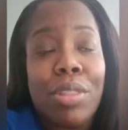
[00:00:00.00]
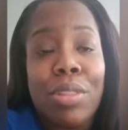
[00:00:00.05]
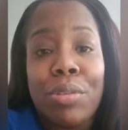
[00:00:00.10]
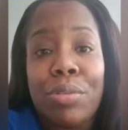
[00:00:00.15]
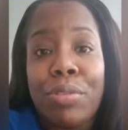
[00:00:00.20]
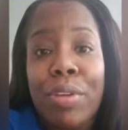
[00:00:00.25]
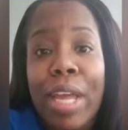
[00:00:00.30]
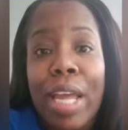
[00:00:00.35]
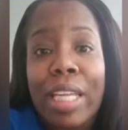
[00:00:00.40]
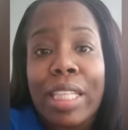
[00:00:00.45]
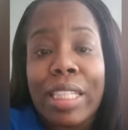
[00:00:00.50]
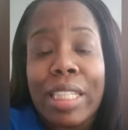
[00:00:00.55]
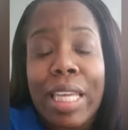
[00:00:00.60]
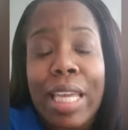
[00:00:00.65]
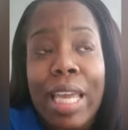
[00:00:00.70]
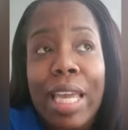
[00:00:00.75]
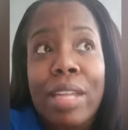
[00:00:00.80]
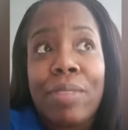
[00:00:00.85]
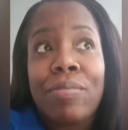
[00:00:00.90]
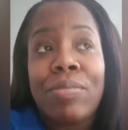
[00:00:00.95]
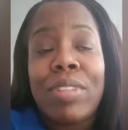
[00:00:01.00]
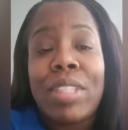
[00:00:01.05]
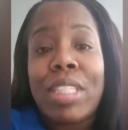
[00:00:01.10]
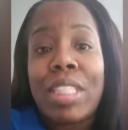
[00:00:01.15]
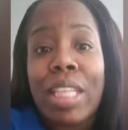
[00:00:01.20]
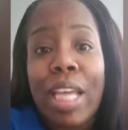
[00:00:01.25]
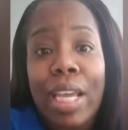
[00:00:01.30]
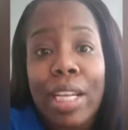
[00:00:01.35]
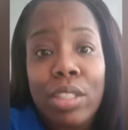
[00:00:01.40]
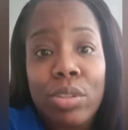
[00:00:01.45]
the fact that
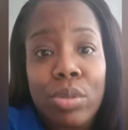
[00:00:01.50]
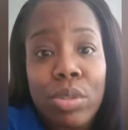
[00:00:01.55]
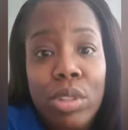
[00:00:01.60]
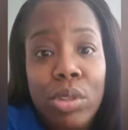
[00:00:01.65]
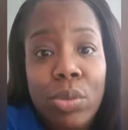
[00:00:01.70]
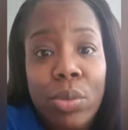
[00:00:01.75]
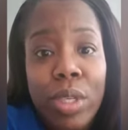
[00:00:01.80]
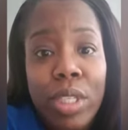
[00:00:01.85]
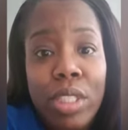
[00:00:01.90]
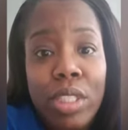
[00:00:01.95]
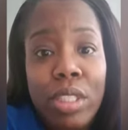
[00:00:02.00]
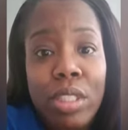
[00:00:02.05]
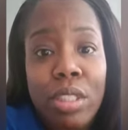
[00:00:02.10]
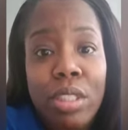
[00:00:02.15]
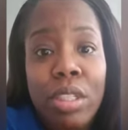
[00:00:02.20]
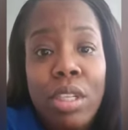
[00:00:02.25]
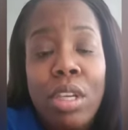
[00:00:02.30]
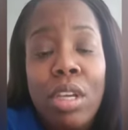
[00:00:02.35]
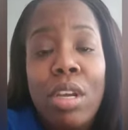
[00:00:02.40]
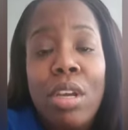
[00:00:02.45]
Titus was arrested